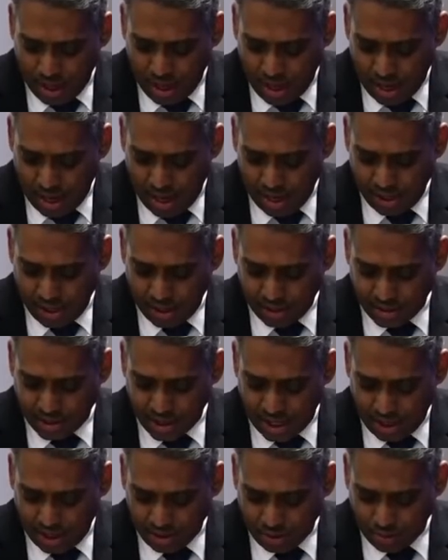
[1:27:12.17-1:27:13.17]
it
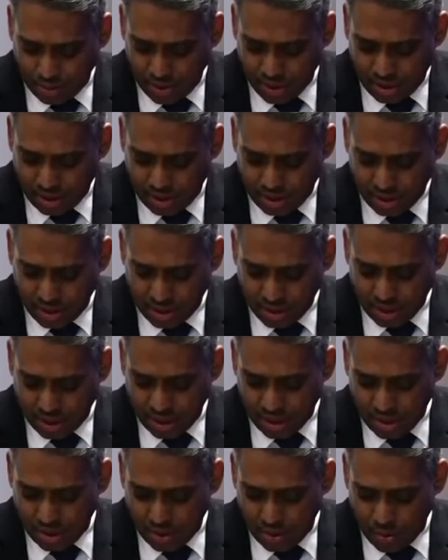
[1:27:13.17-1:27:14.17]
dealt
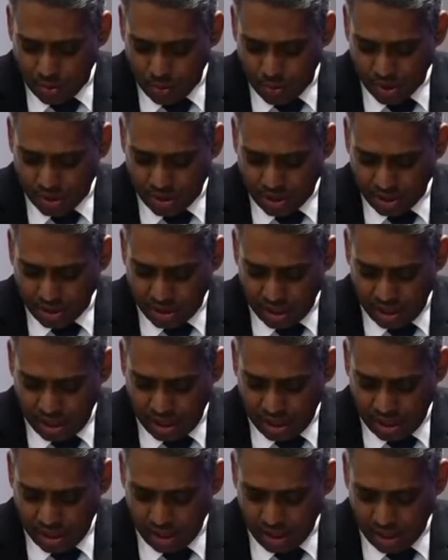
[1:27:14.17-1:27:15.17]
with
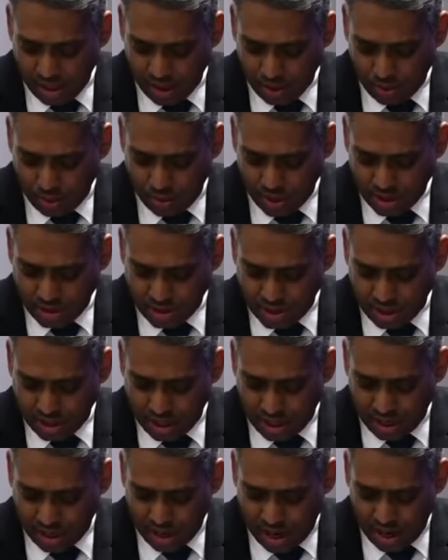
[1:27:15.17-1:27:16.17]
the question
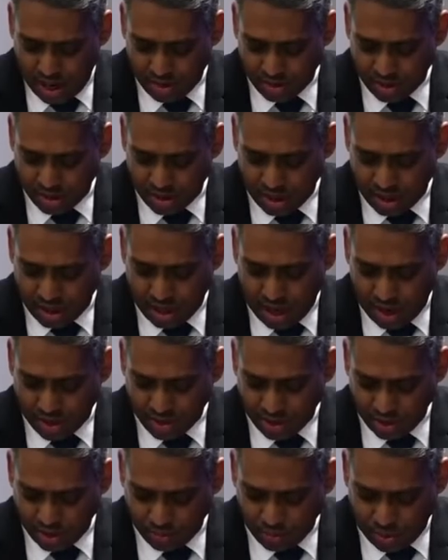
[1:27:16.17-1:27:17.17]
around
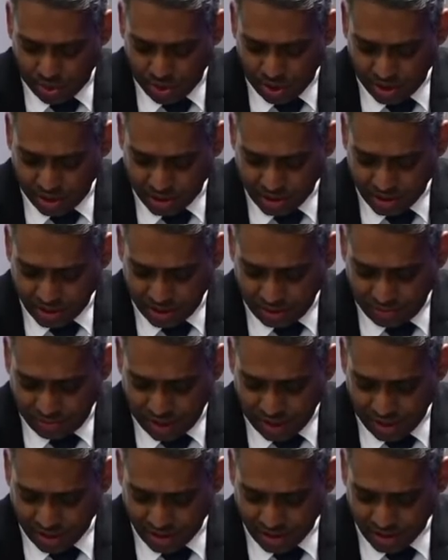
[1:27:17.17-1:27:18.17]
accounting bodies, if I
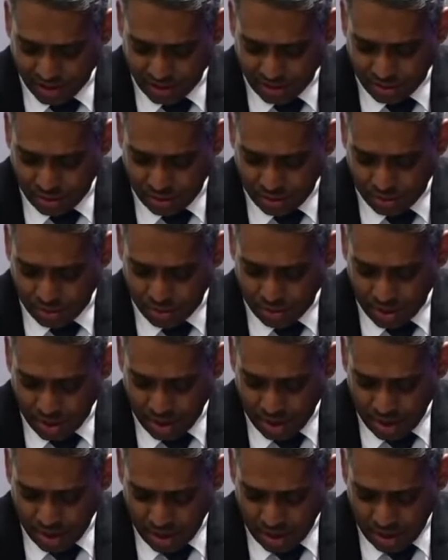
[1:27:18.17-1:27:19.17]
can just go.
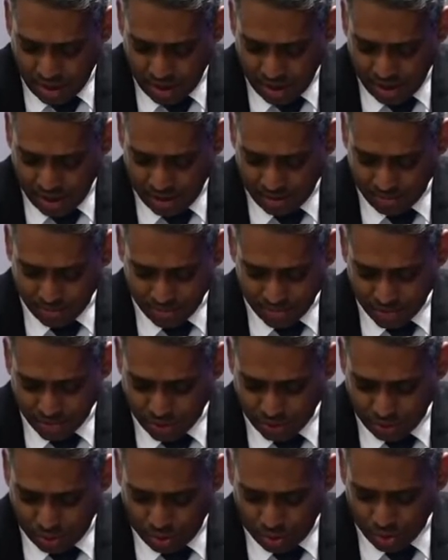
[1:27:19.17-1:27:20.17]

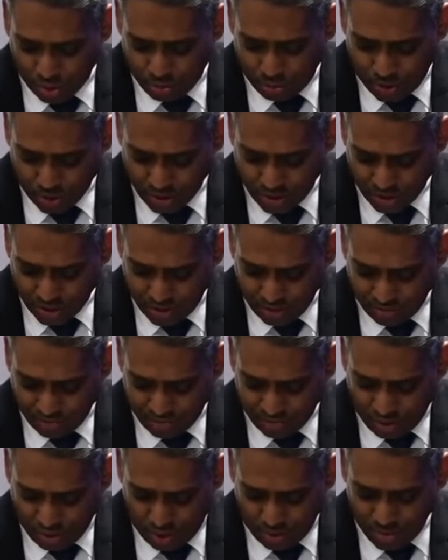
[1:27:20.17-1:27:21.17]
So all positive
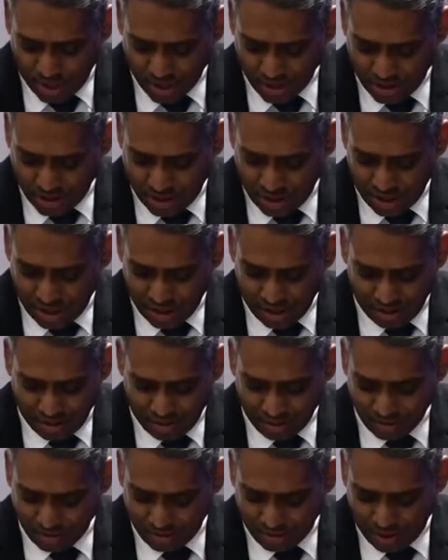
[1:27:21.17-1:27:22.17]
comments here,
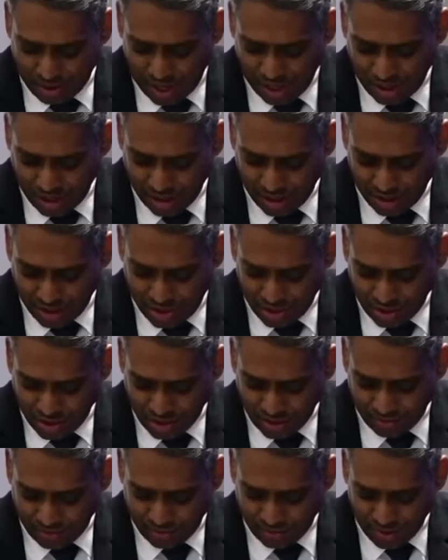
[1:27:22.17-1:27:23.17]
great
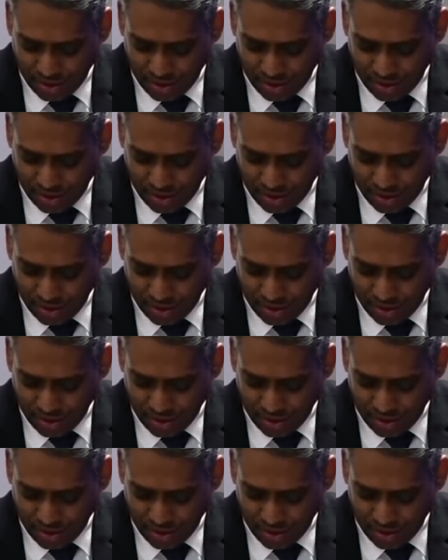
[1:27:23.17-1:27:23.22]
initiative.